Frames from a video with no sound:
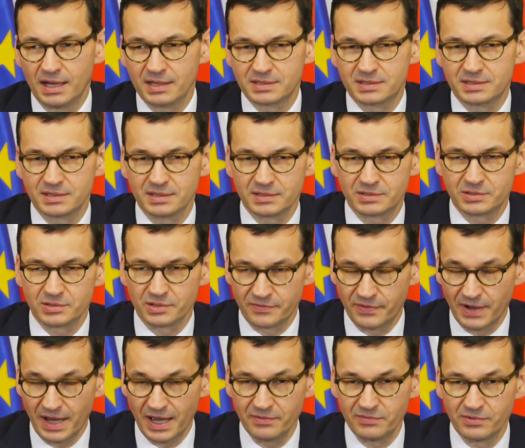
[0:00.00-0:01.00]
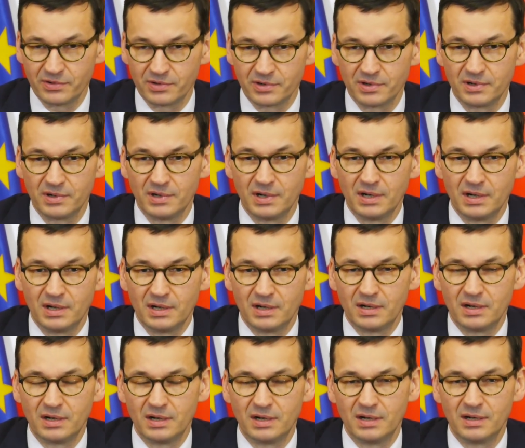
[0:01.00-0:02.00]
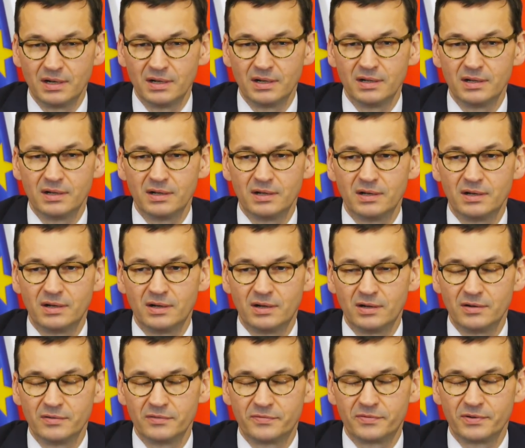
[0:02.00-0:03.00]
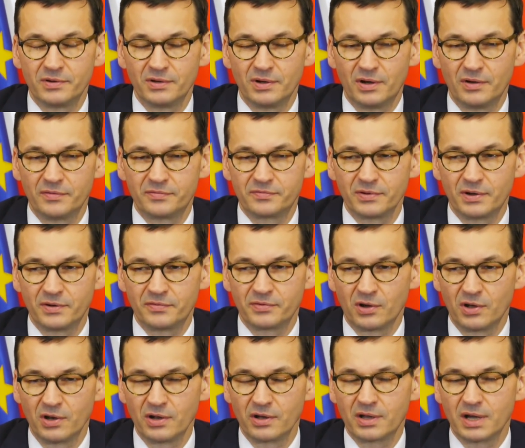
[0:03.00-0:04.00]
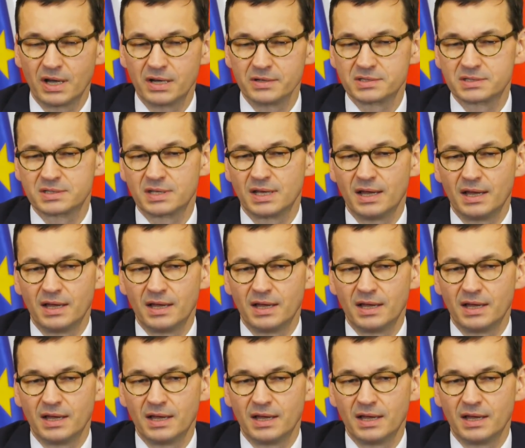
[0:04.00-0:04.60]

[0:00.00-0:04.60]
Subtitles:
survivor of Holocaust,